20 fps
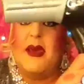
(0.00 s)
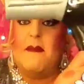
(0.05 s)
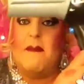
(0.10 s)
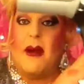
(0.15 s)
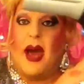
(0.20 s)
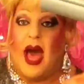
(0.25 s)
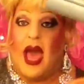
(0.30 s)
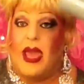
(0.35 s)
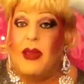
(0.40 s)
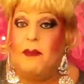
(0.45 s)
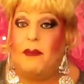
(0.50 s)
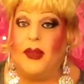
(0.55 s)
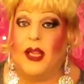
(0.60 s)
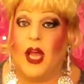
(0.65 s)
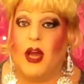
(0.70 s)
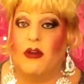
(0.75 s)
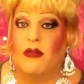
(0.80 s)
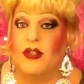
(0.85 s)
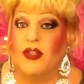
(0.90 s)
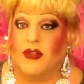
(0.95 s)
My
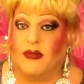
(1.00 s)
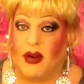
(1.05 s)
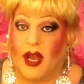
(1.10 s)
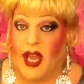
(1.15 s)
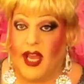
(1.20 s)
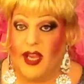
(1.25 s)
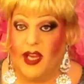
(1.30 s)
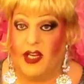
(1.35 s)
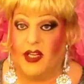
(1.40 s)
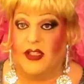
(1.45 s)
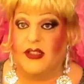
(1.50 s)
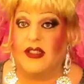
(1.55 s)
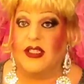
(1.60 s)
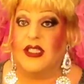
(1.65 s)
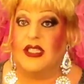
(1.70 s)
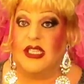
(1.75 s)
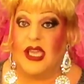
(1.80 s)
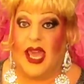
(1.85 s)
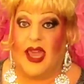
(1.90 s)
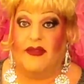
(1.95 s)
blow dryer
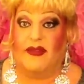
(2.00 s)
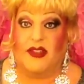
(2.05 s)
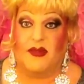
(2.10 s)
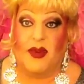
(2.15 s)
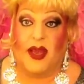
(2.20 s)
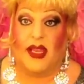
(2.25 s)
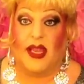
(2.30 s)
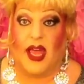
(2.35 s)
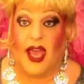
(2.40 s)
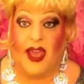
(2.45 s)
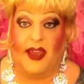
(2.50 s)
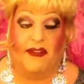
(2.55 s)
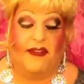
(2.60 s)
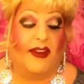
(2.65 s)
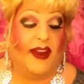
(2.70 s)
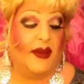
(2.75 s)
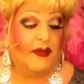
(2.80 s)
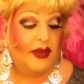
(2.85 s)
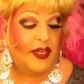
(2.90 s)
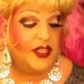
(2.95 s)
saves my life,
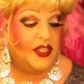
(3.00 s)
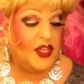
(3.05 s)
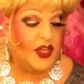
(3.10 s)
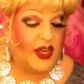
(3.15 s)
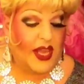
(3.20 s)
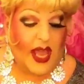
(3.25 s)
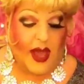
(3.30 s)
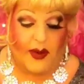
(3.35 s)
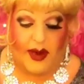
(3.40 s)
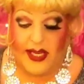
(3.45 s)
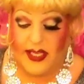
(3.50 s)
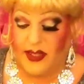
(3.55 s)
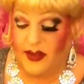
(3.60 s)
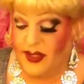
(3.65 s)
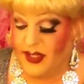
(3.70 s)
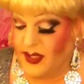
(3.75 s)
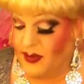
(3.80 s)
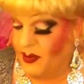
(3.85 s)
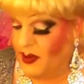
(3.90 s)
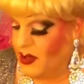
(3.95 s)
and I'm going to show you how I do
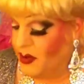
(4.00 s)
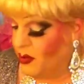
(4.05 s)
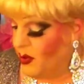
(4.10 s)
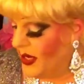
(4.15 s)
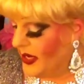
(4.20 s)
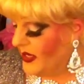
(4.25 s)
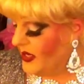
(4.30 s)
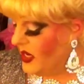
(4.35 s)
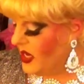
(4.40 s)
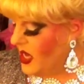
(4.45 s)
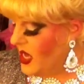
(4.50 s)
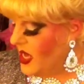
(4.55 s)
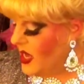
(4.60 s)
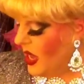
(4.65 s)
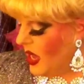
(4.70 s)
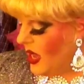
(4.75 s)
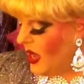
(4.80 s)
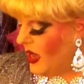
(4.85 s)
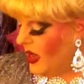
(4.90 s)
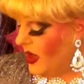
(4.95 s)
this real quick.
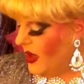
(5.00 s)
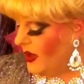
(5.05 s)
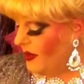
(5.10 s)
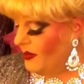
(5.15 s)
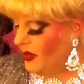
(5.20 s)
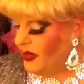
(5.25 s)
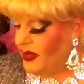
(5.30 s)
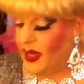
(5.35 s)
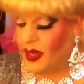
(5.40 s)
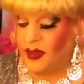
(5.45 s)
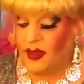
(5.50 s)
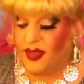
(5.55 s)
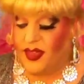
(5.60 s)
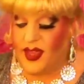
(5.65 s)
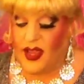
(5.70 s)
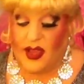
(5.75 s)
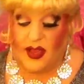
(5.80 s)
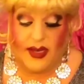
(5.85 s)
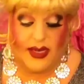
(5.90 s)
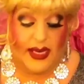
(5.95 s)
The other
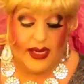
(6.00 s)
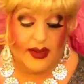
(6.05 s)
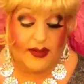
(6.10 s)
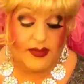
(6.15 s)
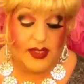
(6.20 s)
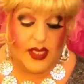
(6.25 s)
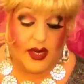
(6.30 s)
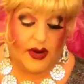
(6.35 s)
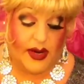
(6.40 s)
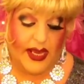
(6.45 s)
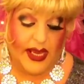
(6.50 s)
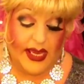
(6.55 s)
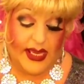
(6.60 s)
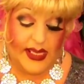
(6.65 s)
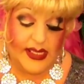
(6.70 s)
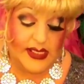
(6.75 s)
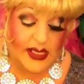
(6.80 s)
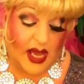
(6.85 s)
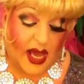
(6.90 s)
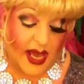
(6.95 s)
thing I'll need,
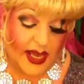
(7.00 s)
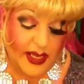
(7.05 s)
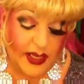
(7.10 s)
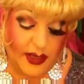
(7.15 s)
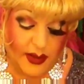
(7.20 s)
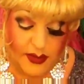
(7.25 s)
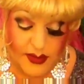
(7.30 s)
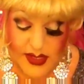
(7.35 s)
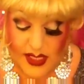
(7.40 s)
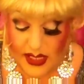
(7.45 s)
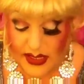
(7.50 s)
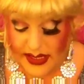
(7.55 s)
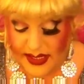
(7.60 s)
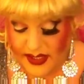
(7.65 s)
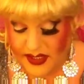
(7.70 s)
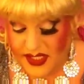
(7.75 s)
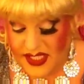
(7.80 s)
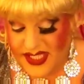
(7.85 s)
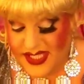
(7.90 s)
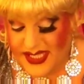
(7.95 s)
is I use a
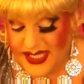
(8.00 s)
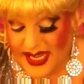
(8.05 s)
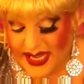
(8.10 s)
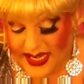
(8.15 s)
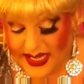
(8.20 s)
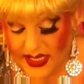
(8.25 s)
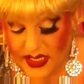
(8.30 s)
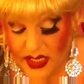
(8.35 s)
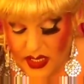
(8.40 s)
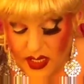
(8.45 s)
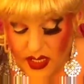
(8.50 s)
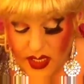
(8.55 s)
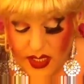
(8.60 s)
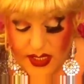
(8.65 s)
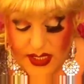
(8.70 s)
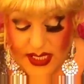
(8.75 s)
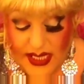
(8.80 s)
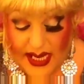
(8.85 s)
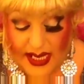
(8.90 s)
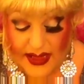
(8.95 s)
little stick
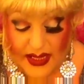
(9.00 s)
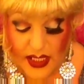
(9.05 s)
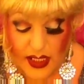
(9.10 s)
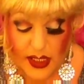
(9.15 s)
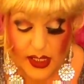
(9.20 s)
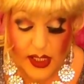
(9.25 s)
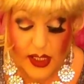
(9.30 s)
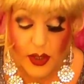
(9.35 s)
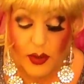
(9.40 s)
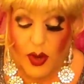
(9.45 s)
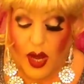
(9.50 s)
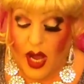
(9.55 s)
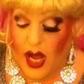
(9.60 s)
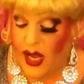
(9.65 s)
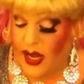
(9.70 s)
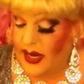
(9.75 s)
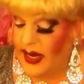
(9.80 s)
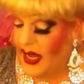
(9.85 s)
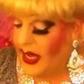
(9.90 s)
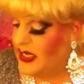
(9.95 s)
to get the glue
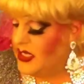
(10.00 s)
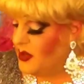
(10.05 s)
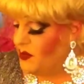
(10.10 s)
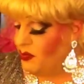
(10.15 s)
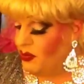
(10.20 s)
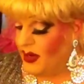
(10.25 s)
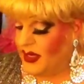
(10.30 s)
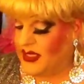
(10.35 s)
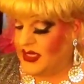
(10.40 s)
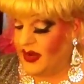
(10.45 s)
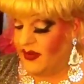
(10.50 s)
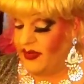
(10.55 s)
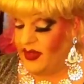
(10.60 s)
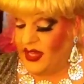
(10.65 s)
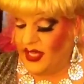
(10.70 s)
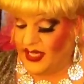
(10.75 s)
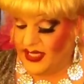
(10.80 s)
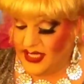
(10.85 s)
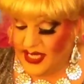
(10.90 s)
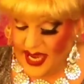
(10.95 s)
on and to press
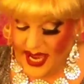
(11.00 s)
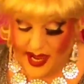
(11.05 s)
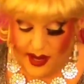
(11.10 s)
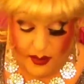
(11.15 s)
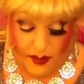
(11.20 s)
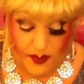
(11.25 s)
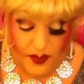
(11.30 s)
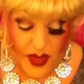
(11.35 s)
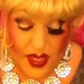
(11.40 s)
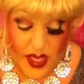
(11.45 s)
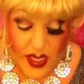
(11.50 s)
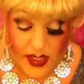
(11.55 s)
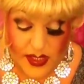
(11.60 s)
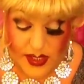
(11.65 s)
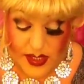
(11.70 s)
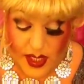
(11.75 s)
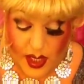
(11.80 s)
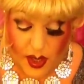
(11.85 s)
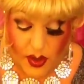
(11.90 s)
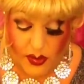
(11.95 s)
everything down.
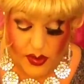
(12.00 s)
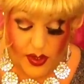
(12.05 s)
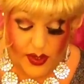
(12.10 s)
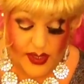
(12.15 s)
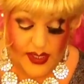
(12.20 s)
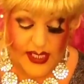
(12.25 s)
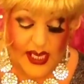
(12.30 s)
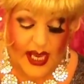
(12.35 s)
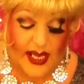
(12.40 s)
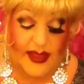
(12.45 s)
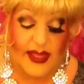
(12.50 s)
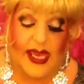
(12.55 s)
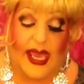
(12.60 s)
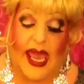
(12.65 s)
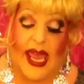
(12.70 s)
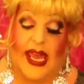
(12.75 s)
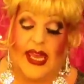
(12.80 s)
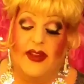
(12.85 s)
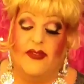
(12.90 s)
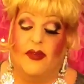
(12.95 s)
So you can take the
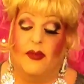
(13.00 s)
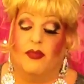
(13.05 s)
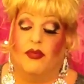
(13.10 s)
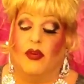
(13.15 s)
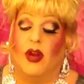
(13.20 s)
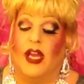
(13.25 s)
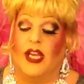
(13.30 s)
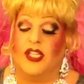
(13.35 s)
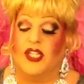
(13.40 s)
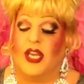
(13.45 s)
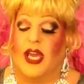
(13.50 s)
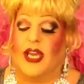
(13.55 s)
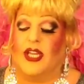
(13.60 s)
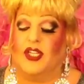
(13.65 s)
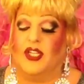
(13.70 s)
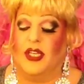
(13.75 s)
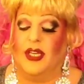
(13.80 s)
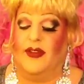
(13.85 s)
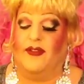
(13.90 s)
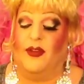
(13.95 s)
end of a brush,
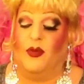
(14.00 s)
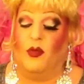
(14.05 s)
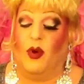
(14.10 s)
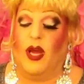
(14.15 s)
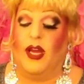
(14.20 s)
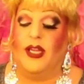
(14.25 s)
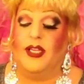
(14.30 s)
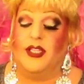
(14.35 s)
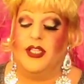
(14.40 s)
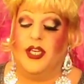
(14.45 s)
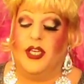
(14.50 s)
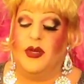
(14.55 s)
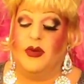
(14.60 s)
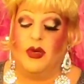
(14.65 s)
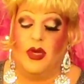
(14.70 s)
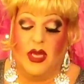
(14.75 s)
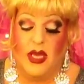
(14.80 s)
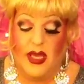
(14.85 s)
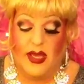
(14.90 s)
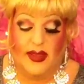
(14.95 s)
actually, if you wanted
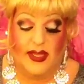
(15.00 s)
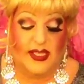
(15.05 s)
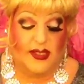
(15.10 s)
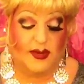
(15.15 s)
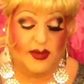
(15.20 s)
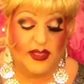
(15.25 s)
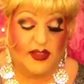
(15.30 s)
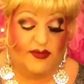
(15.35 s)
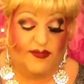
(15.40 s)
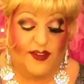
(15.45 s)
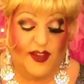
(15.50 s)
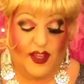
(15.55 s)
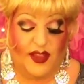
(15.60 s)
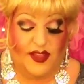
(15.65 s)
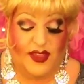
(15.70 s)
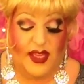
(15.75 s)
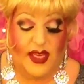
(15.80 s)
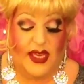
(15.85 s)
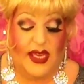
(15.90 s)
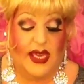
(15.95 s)
to. This one's
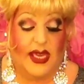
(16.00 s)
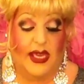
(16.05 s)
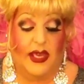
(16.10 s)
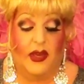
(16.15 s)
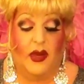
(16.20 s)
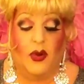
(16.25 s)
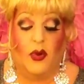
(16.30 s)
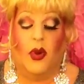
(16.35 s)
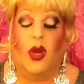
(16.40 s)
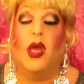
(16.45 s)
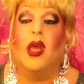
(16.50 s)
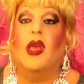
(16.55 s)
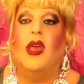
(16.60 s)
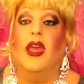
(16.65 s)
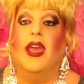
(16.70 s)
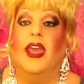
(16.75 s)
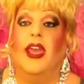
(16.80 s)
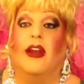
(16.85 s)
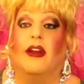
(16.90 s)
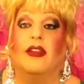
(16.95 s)
filthy, ew.
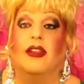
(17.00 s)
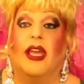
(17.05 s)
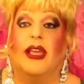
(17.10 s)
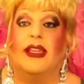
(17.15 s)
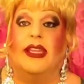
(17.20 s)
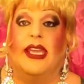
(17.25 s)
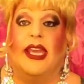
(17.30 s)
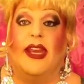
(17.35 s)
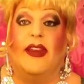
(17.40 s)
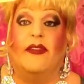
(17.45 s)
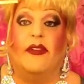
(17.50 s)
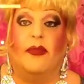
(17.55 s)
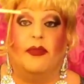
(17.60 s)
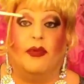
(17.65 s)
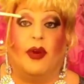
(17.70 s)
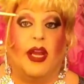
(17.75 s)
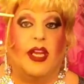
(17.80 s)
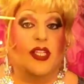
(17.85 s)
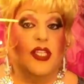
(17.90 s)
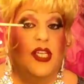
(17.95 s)
Here, like the end of a
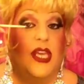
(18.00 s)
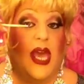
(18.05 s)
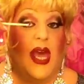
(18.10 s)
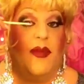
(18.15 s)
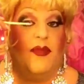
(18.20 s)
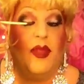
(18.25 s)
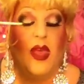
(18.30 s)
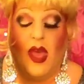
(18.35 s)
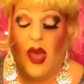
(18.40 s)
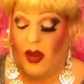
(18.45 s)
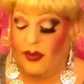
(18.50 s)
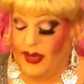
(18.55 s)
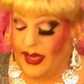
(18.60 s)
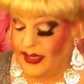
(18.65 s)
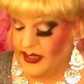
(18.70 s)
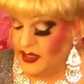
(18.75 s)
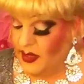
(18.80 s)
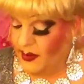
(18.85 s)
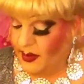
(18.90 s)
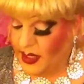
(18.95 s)
brush, yeah?
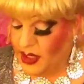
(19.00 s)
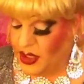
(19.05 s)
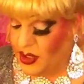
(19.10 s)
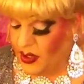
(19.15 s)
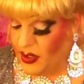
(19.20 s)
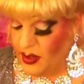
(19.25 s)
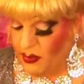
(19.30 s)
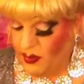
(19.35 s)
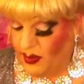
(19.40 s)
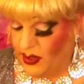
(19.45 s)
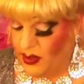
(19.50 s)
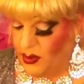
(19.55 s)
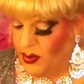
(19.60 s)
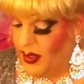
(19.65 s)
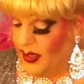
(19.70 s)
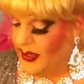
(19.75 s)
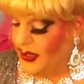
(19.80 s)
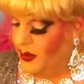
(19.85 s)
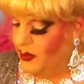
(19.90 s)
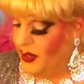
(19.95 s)
Okay, so I'm going to show you real
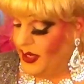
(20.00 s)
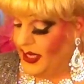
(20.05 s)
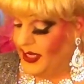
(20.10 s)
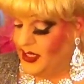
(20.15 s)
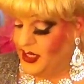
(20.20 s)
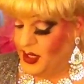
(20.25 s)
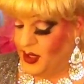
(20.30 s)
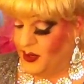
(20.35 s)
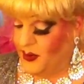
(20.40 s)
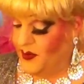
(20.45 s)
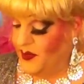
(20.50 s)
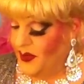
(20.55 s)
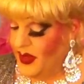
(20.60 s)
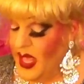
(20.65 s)
quickly what I do.